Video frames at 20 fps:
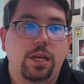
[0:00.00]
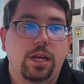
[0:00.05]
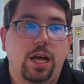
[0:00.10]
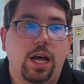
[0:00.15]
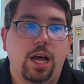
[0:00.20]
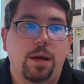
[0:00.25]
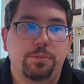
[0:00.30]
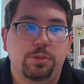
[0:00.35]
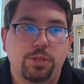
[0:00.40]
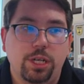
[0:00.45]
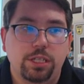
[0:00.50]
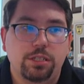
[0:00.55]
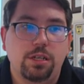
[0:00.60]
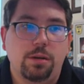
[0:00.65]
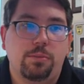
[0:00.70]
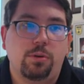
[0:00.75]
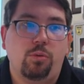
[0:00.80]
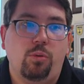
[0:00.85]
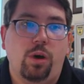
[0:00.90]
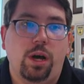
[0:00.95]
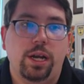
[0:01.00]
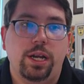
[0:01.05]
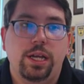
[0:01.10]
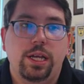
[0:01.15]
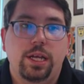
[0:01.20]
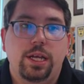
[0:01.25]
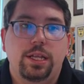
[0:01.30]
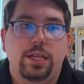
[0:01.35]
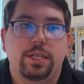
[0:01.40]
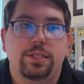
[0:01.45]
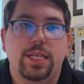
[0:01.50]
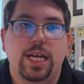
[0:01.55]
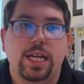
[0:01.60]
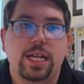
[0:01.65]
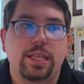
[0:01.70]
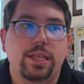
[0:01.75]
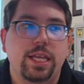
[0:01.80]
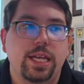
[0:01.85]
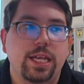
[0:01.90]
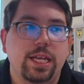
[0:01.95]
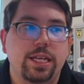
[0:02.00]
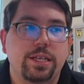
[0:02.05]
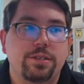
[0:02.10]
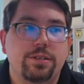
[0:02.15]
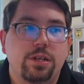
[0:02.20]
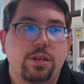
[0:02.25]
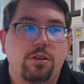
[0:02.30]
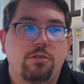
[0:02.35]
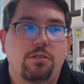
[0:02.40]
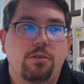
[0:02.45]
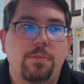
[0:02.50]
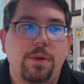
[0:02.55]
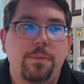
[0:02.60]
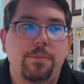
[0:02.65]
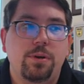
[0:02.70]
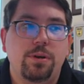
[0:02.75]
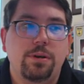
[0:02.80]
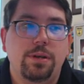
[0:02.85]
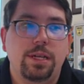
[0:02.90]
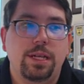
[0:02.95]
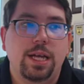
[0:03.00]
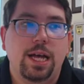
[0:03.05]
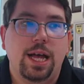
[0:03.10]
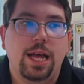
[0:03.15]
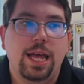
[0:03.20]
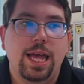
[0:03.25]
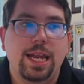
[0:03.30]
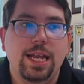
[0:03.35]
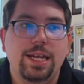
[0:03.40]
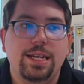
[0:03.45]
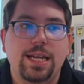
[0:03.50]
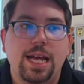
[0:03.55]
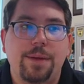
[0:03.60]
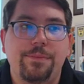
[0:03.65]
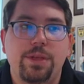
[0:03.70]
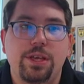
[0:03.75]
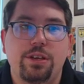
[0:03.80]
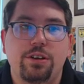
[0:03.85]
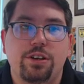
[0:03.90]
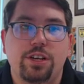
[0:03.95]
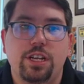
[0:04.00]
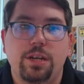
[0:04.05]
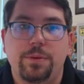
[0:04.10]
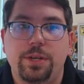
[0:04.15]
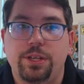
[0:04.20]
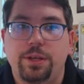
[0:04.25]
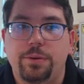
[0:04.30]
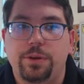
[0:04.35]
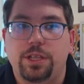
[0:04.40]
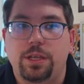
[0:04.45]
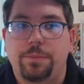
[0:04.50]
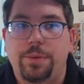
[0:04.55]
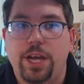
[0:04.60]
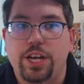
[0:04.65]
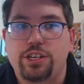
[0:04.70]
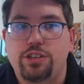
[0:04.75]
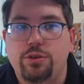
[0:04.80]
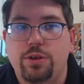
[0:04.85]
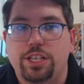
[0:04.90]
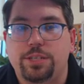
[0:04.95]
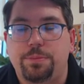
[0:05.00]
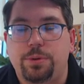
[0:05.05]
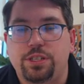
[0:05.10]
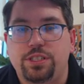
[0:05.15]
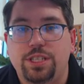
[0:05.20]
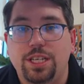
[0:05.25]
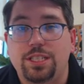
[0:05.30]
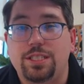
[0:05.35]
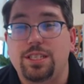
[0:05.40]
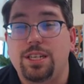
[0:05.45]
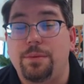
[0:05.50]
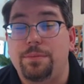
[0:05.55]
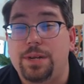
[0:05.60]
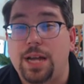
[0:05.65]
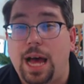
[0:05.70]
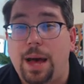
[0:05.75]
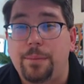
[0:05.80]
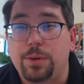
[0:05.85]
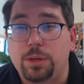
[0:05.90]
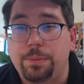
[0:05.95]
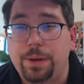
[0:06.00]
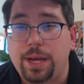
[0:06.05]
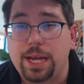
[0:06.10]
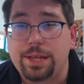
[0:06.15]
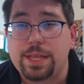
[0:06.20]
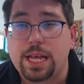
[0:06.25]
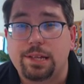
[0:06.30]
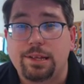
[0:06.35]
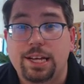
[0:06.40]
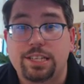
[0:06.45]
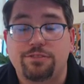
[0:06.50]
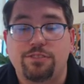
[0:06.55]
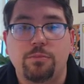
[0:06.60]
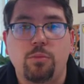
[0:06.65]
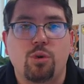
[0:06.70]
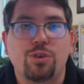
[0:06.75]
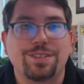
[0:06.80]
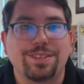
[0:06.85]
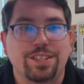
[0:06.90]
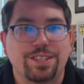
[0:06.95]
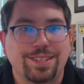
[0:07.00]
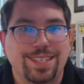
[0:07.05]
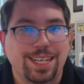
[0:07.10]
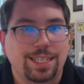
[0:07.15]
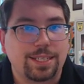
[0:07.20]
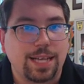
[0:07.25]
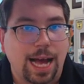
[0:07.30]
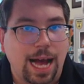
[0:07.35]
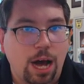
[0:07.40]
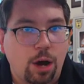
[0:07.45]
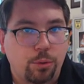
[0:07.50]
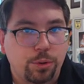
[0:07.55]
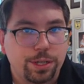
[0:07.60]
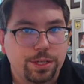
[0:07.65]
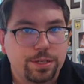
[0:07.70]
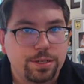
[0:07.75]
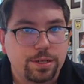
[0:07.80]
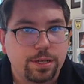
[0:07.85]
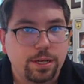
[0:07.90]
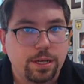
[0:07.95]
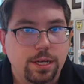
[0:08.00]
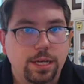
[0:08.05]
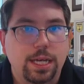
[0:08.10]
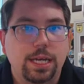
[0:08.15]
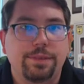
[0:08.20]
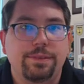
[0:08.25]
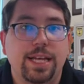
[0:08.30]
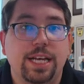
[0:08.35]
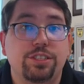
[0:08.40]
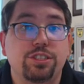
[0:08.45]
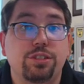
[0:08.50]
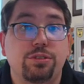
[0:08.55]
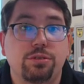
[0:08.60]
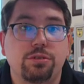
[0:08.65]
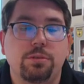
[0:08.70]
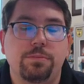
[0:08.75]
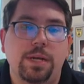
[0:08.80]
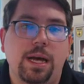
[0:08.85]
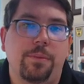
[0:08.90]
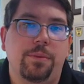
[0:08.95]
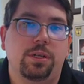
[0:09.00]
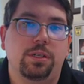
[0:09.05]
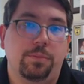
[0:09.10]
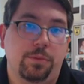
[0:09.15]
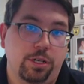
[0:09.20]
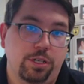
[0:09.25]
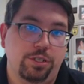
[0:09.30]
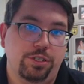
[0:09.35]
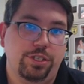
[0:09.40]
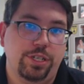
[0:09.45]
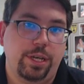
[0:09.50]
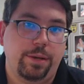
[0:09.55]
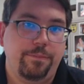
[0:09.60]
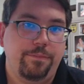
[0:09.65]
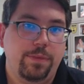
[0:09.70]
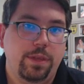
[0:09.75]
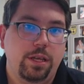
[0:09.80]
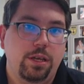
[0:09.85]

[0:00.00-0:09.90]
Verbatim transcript: Um, so that's number one. The second thing is remember uh, anytime that you're going to be dealing with a patient who has persistent abdominal pain that lasts for more than six hours, that's a true abdominal emergency.